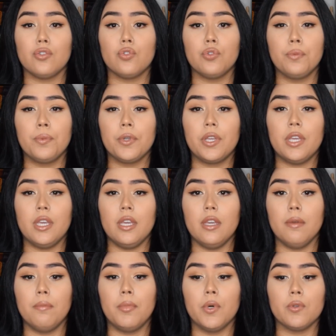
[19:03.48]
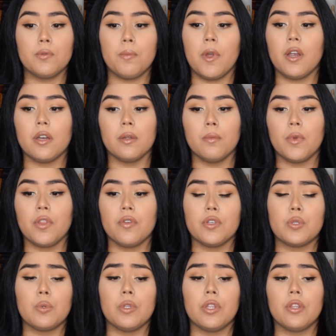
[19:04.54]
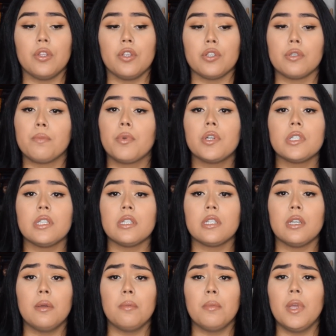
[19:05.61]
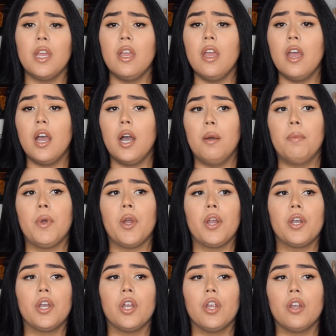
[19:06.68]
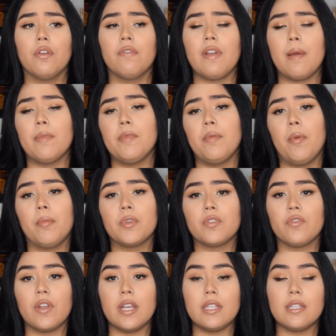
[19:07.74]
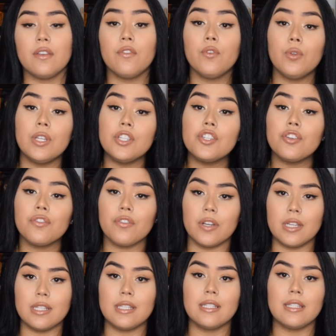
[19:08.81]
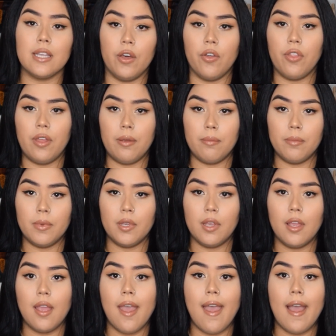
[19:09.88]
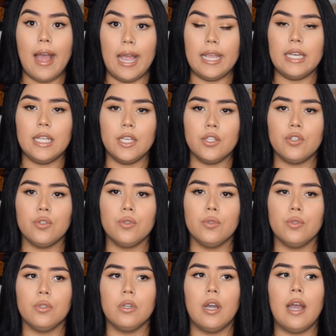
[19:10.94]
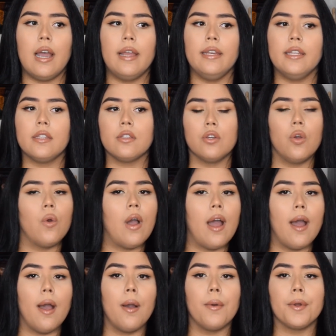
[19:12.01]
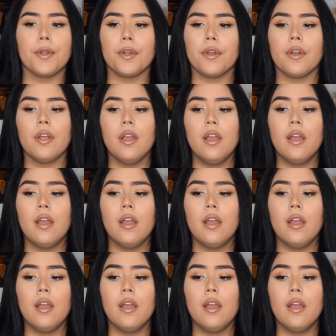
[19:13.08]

is super key postpartum, whether it's with your support system, a partner, family members, friends. If you need your friends, tell them, I need you, I need to go out, or